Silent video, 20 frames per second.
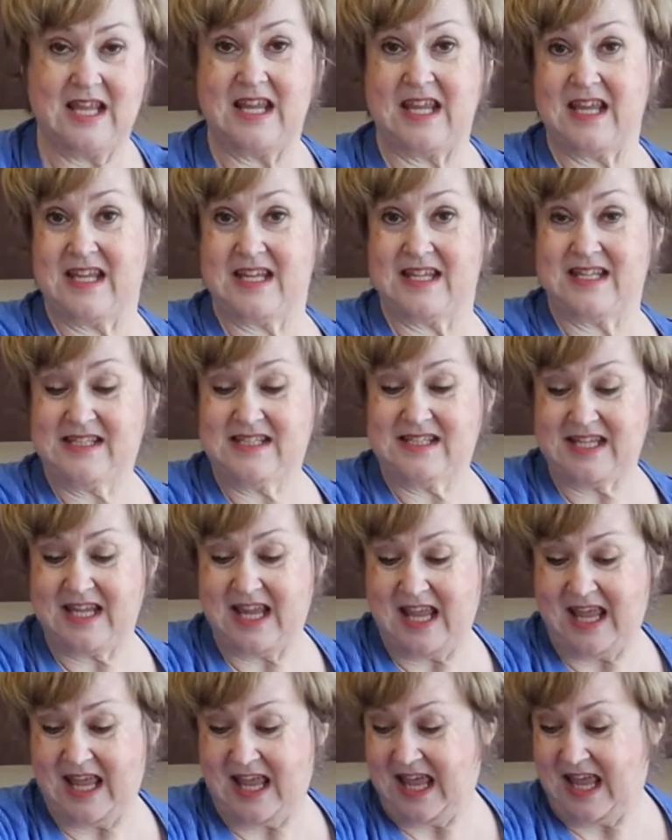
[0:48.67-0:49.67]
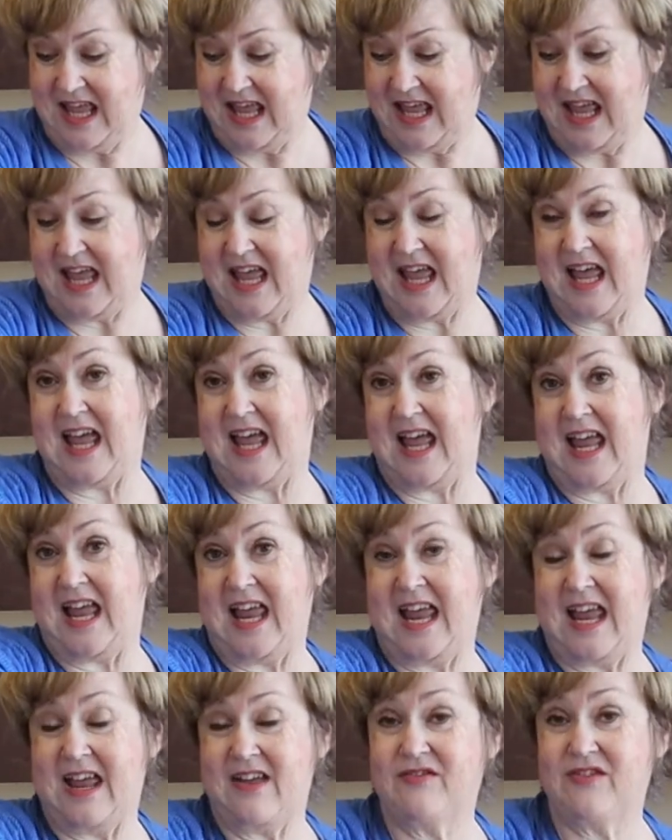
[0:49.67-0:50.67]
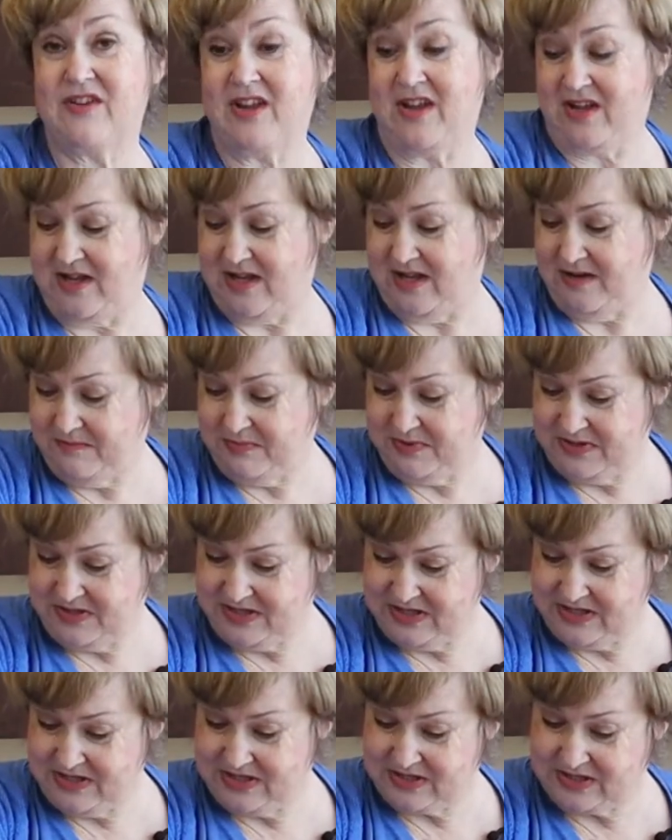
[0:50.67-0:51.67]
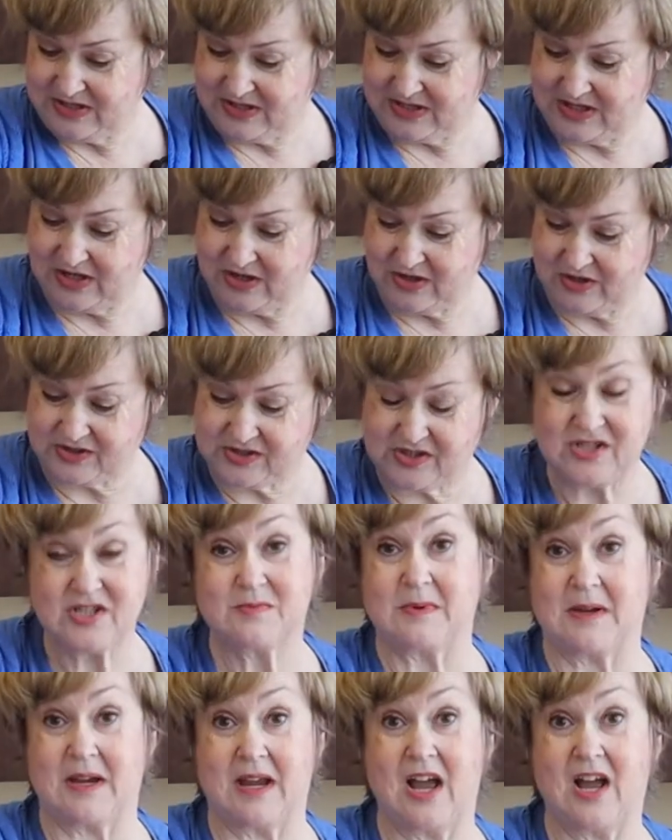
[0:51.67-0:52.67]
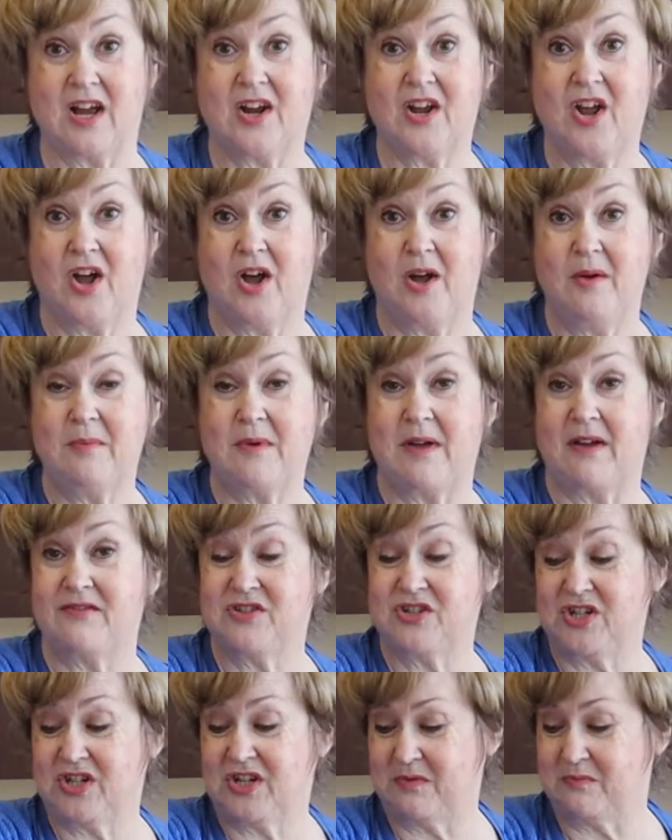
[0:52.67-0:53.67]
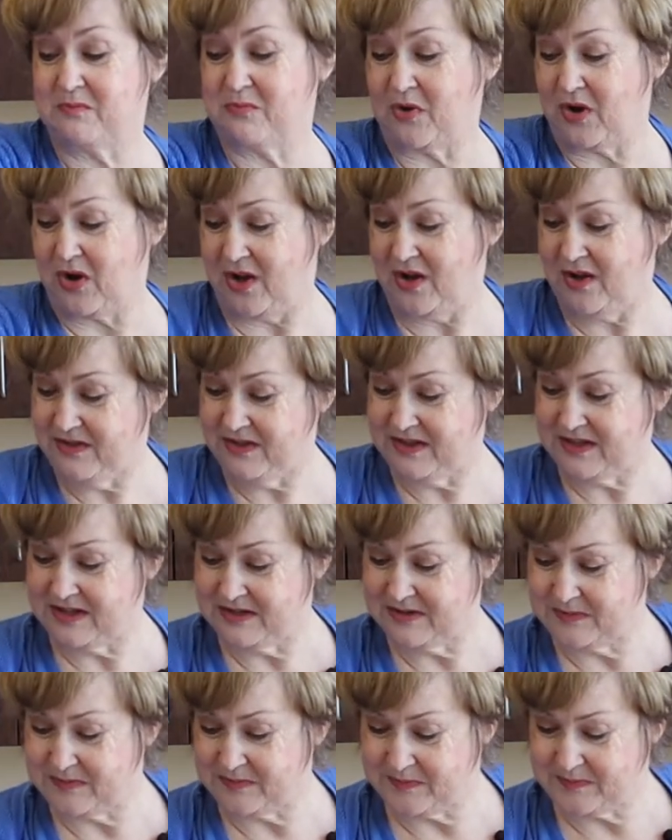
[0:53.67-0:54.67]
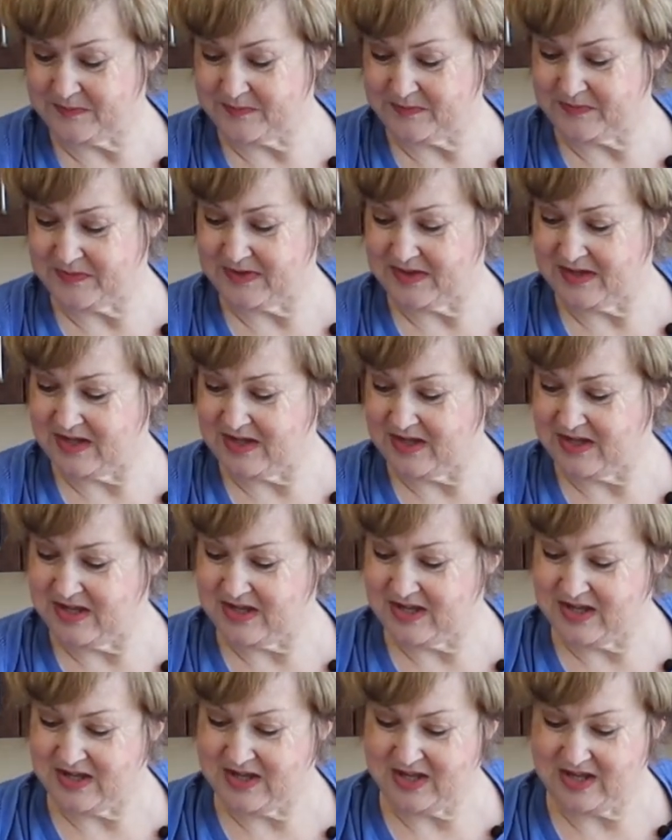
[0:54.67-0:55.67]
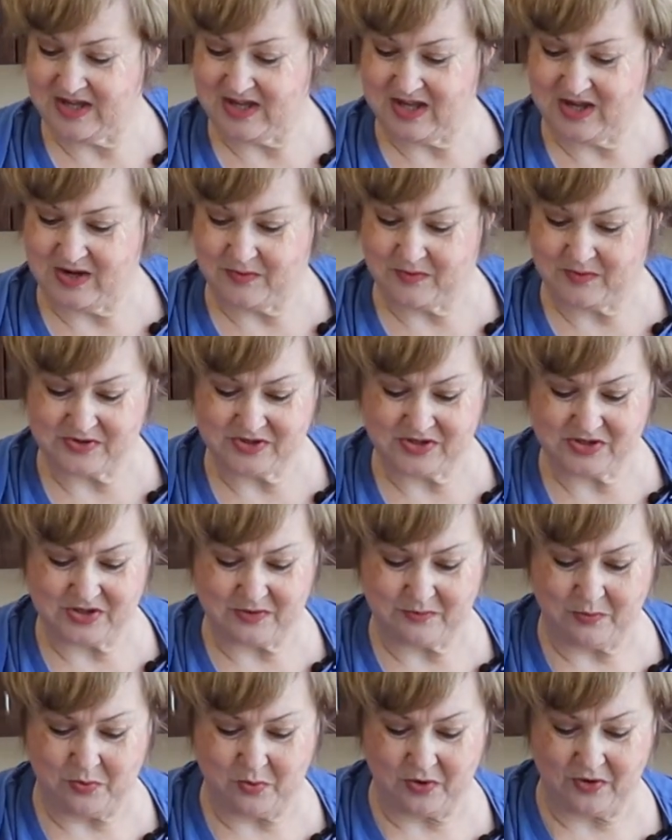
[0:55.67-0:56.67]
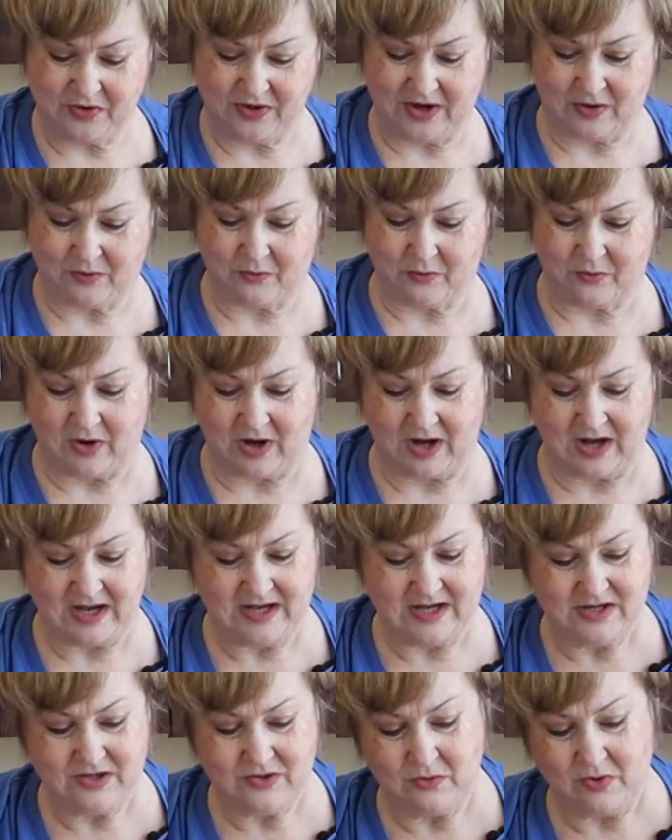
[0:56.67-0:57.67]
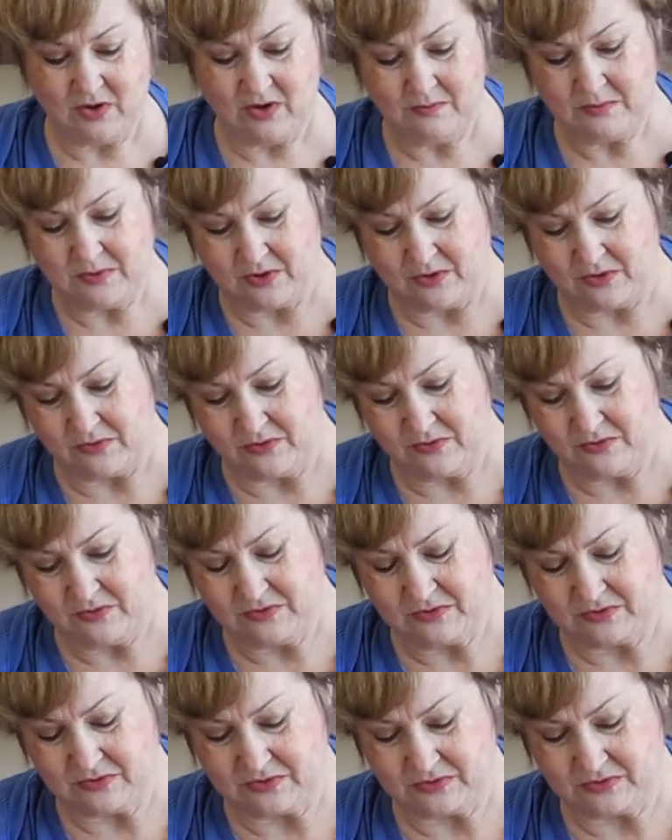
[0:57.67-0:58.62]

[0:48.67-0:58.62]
is a cup of chicken broth. We're just going to pour that right into our bowl,